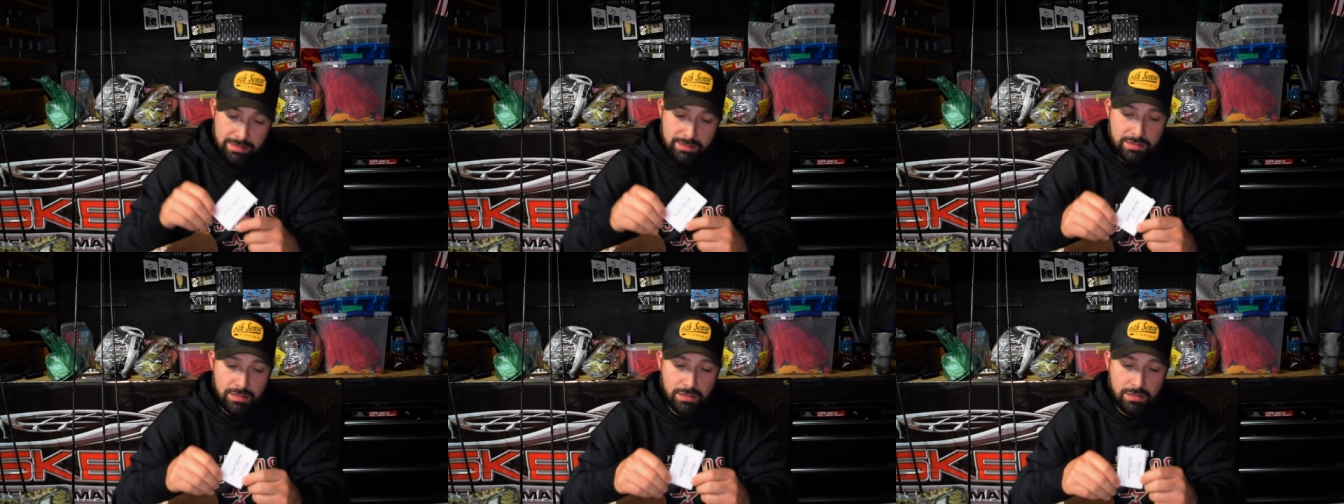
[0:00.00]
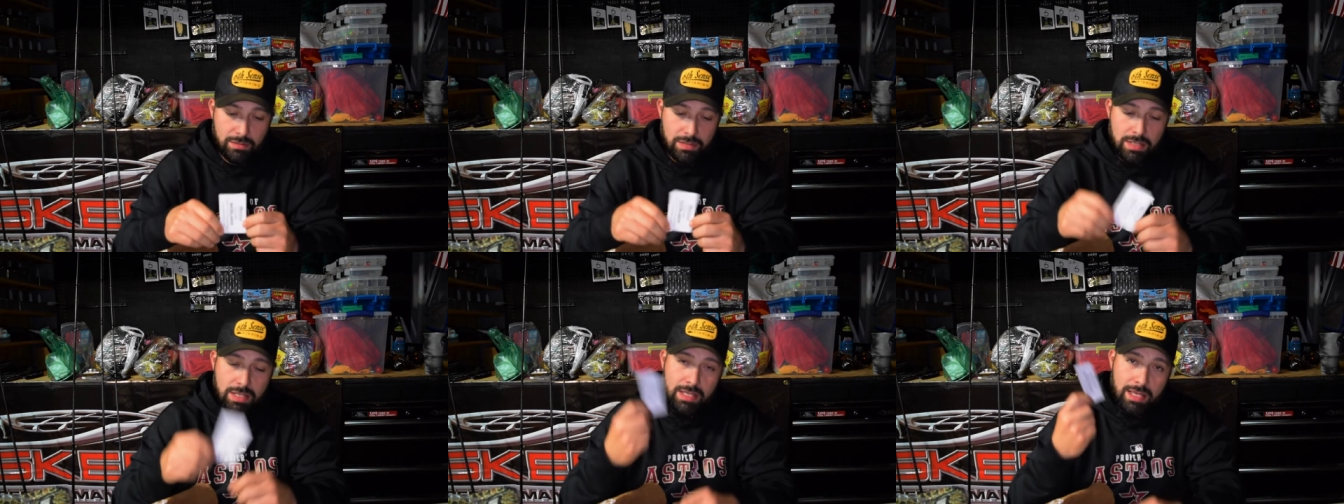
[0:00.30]

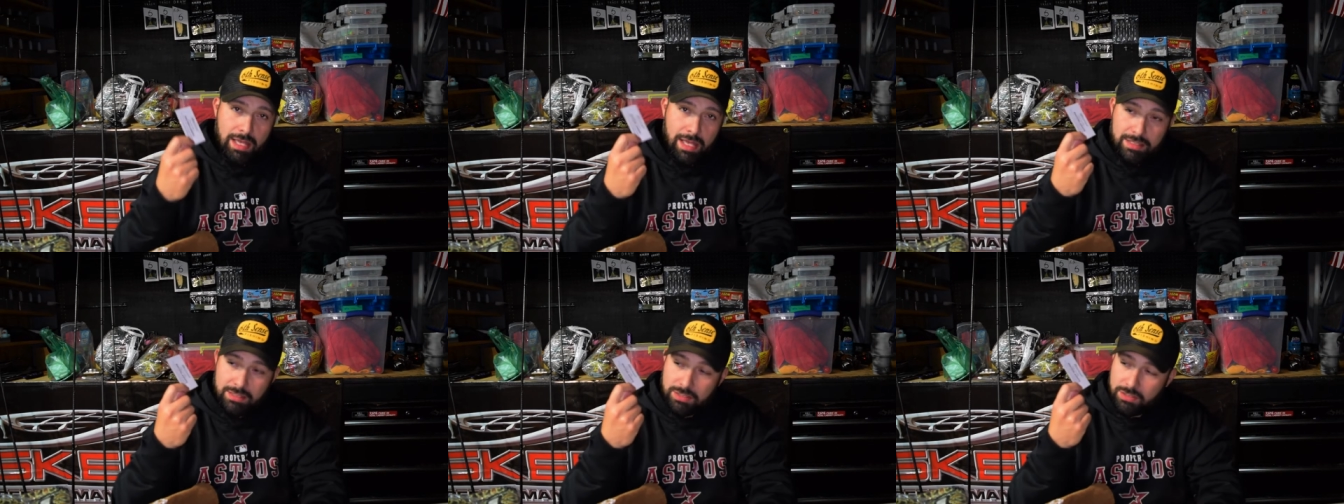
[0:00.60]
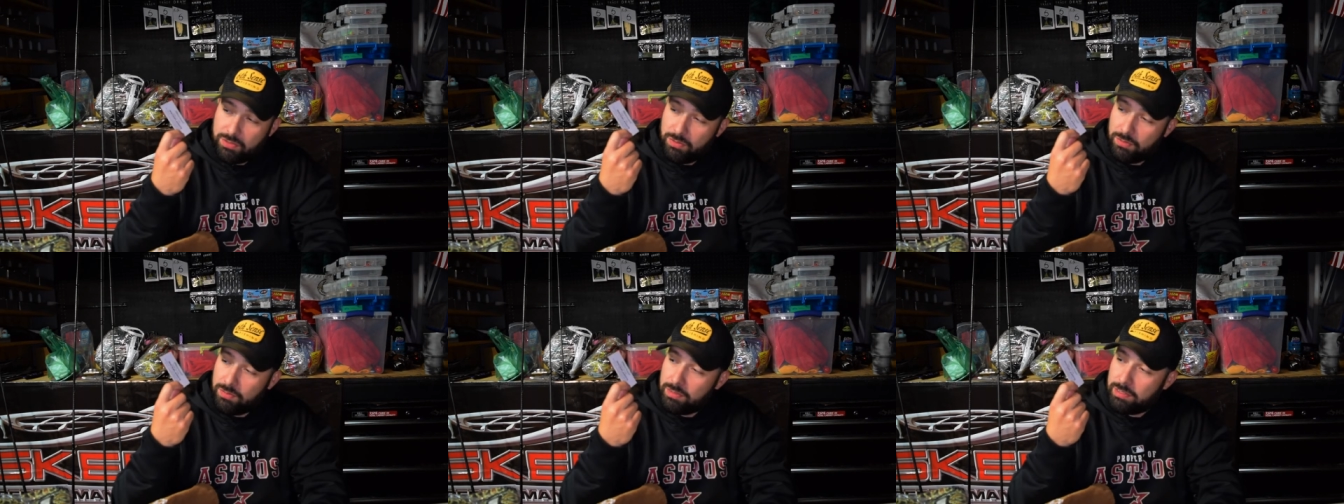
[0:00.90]
So that's a
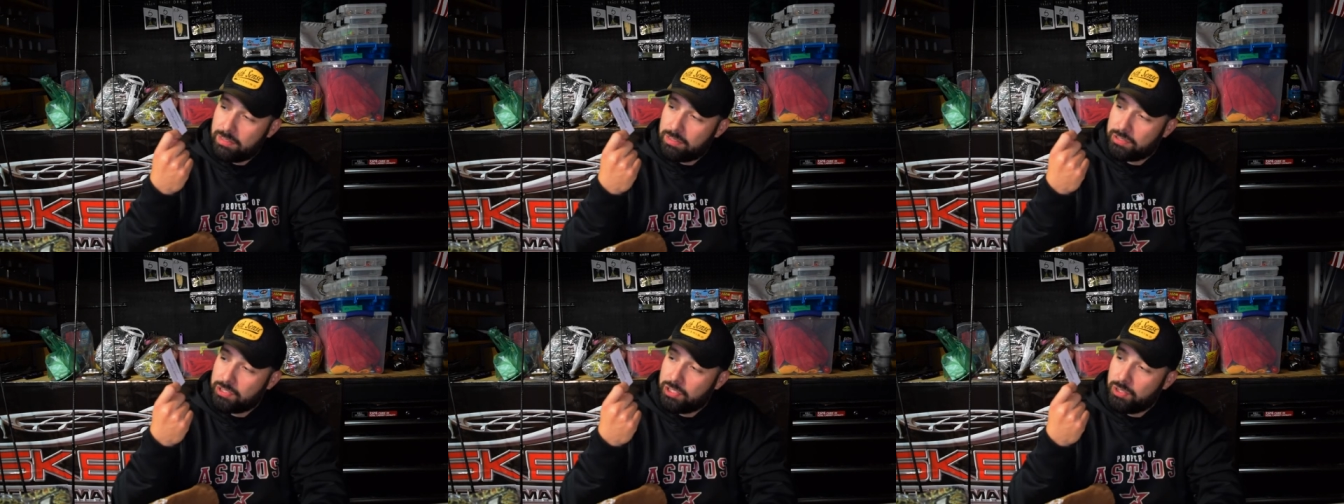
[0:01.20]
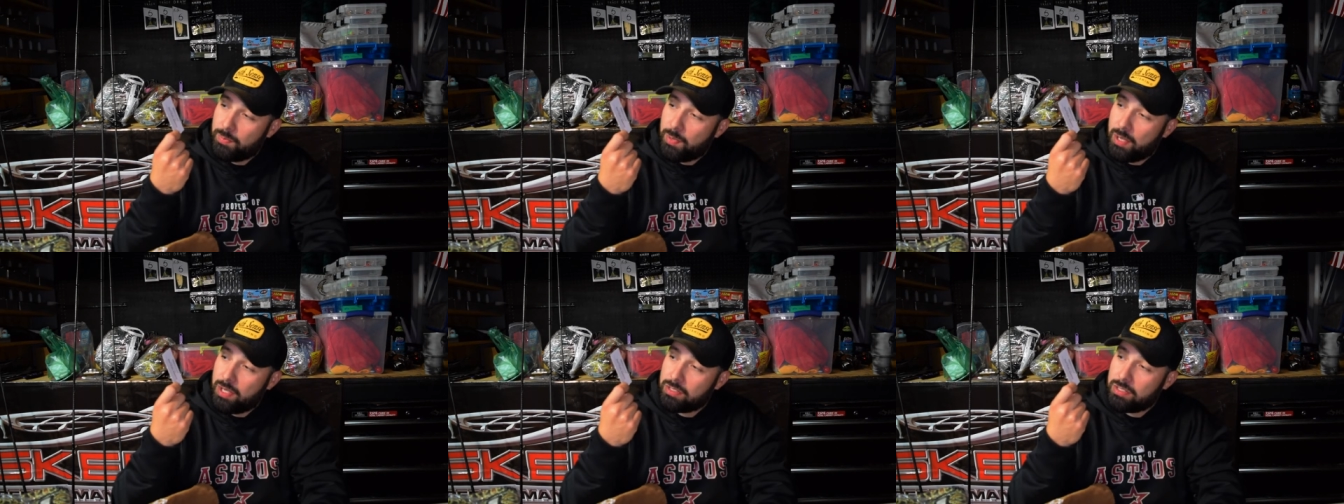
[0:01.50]
cool little
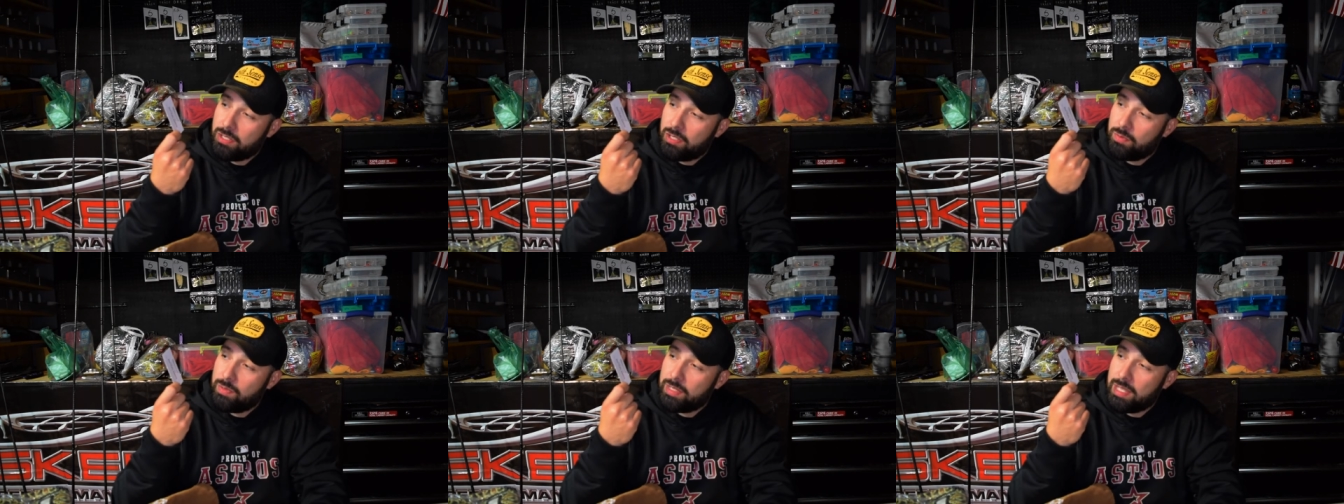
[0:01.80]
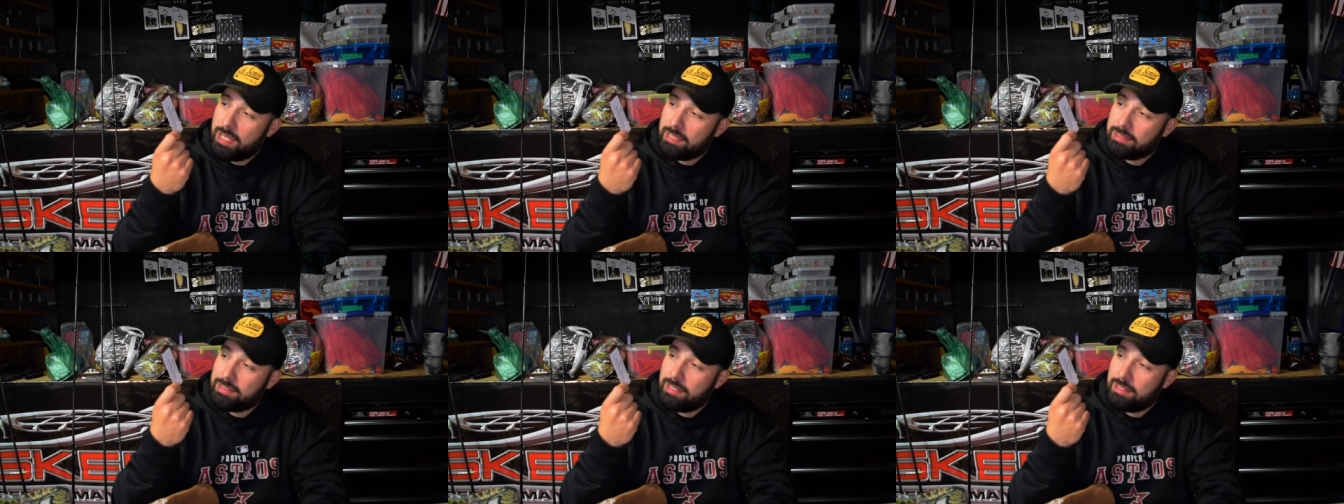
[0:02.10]
coupon code we
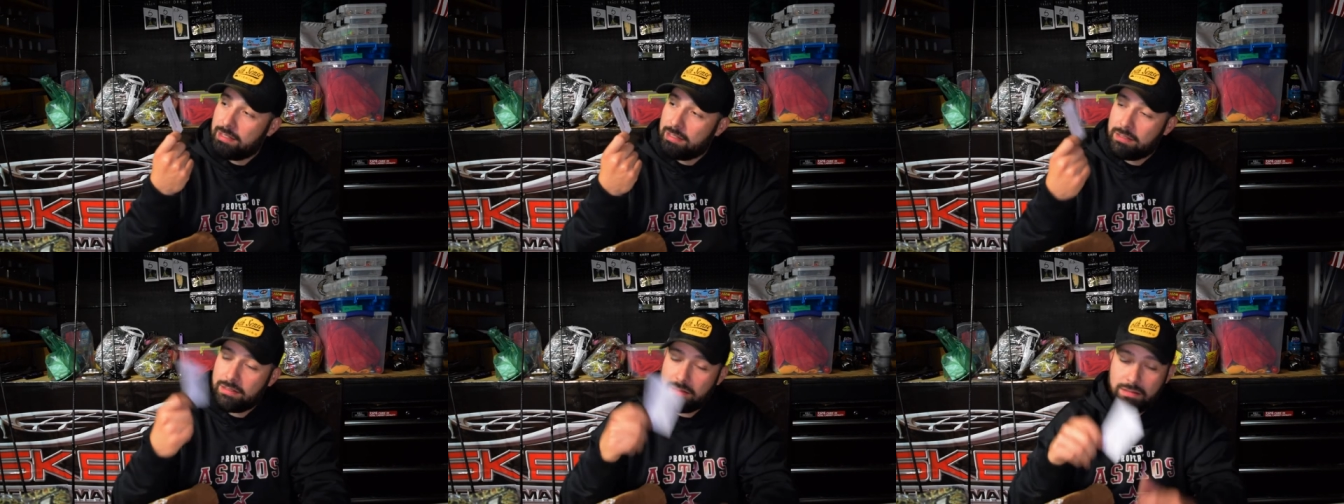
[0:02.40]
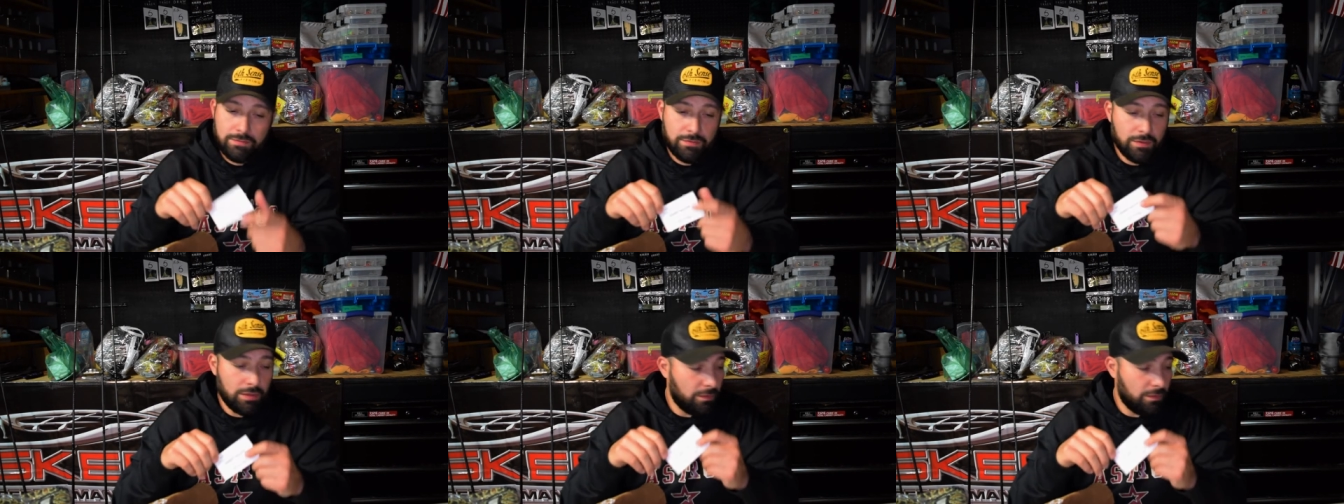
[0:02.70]
got there for